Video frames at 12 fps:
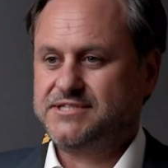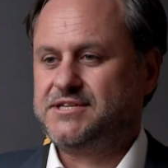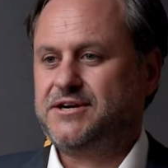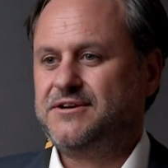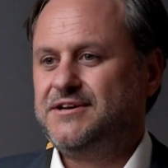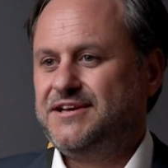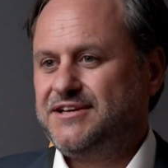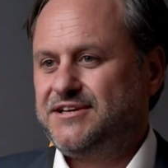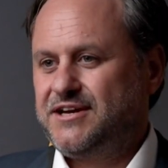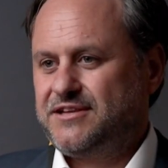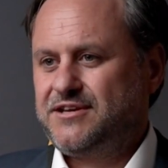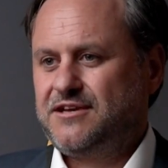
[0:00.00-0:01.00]
So
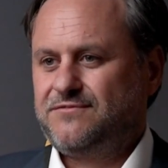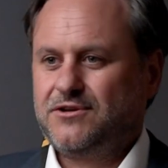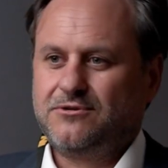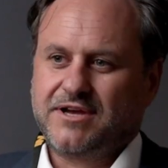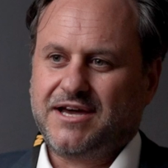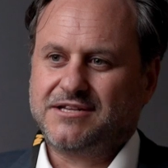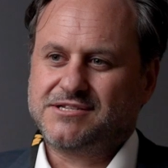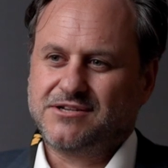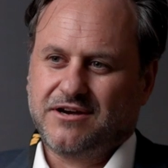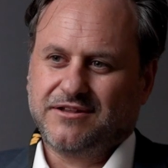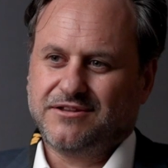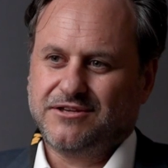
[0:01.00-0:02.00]
I think if you look
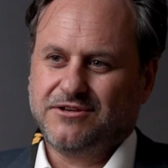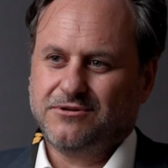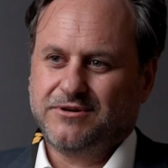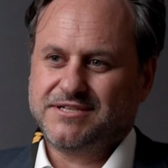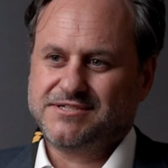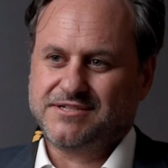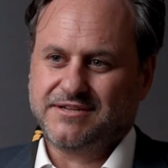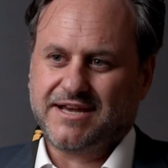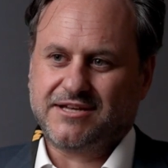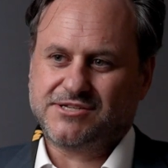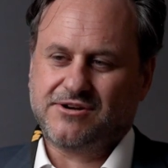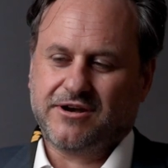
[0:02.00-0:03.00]
outside the US and
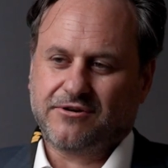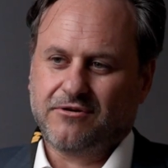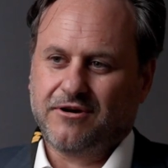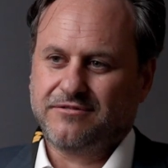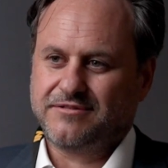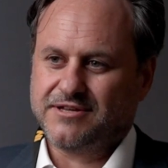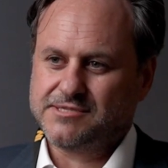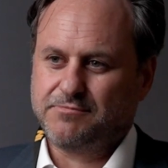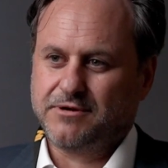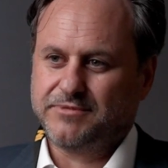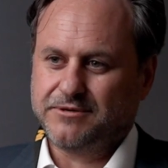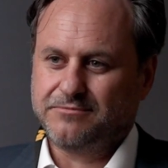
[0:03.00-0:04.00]
outside growth, that's
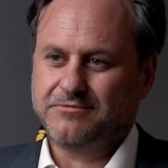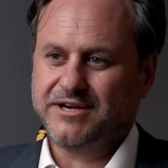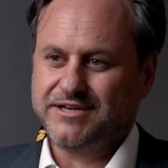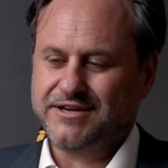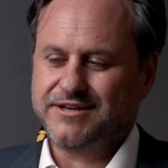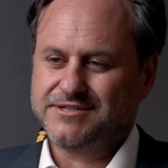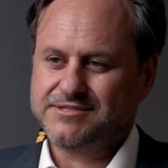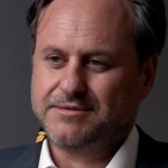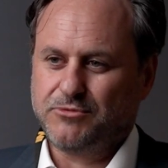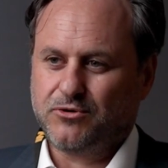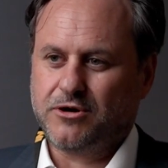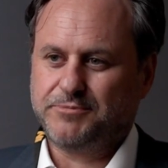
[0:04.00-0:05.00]
probably where you're going to see
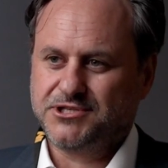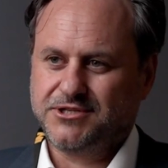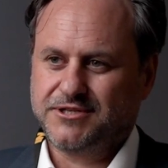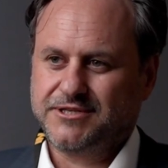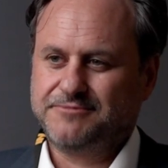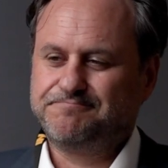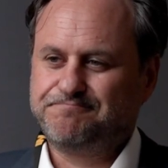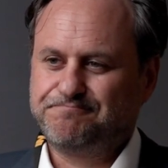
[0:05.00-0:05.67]
more opportunity.